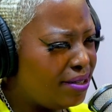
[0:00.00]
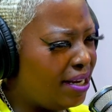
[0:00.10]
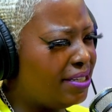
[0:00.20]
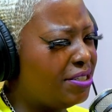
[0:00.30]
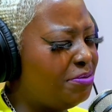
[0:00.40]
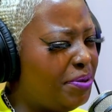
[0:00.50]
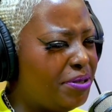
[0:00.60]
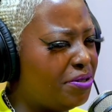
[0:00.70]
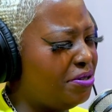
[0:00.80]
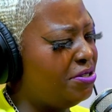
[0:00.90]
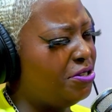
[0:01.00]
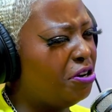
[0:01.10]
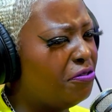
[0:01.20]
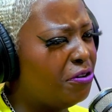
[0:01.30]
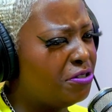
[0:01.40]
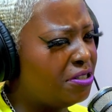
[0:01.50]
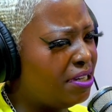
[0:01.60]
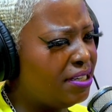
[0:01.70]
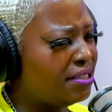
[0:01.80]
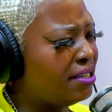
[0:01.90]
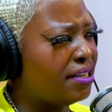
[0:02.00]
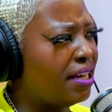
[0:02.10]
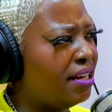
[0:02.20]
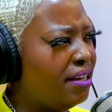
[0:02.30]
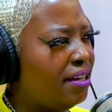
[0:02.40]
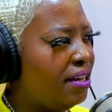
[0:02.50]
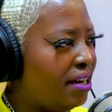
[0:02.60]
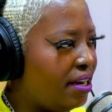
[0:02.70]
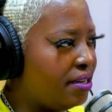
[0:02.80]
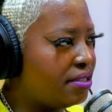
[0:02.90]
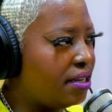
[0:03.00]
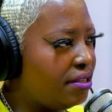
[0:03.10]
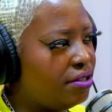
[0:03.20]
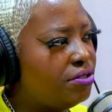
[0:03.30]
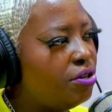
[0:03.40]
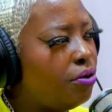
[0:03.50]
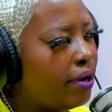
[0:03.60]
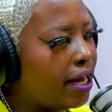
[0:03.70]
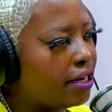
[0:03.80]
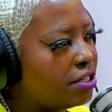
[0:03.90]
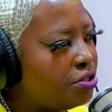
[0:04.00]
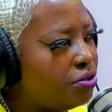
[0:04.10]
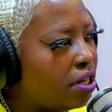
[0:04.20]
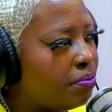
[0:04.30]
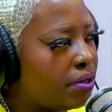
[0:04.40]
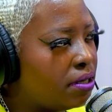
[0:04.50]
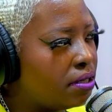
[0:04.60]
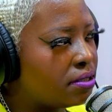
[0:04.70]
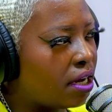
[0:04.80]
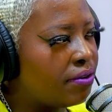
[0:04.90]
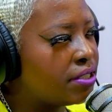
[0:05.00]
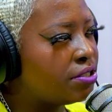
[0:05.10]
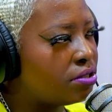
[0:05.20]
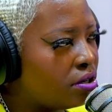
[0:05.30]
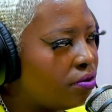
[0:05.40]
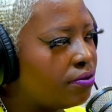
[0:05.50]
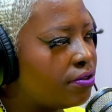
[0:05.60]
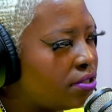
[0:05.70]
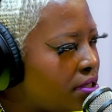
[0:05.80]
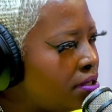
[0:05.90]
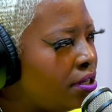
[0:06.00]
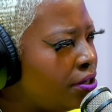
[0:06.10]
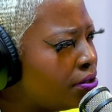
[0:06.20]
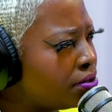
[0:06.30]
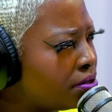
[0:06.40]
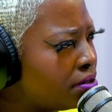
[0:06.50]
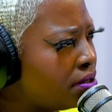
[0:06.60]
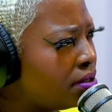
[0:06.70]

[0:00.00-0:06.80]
not to speak to the servers and things like that. And it's like, there's no way I can do that because I was a server for 10 years.